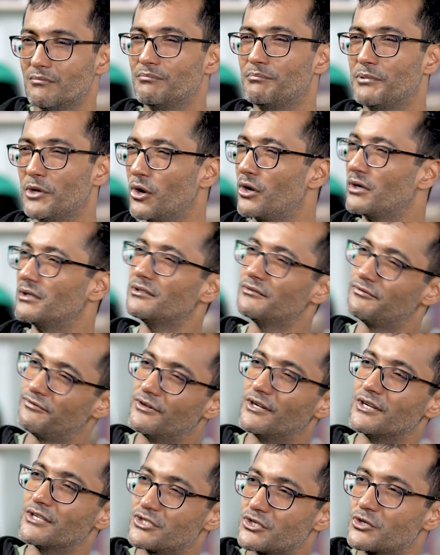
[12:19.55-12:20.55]
beyond the
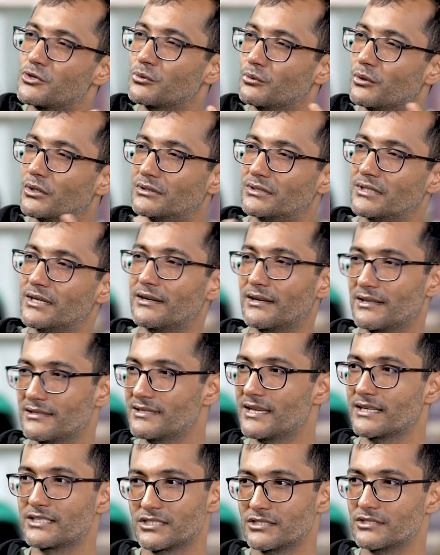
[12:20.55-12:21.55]
first 2 or 3
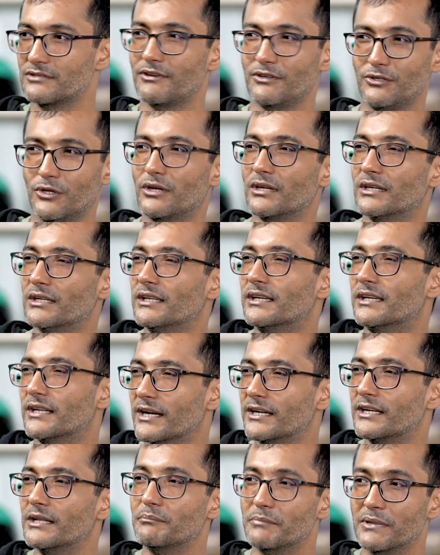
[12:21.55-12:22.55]
transactions, when you're really
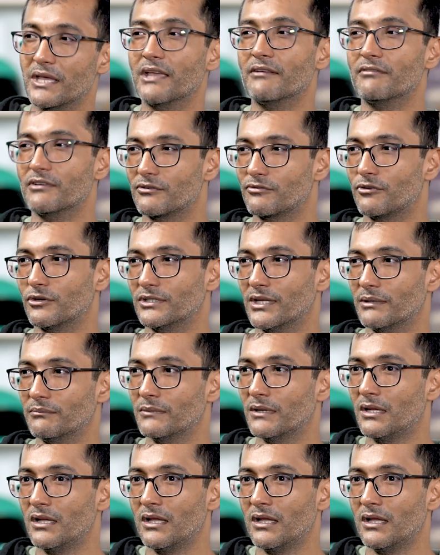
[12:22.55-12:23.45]
creating behavior for them,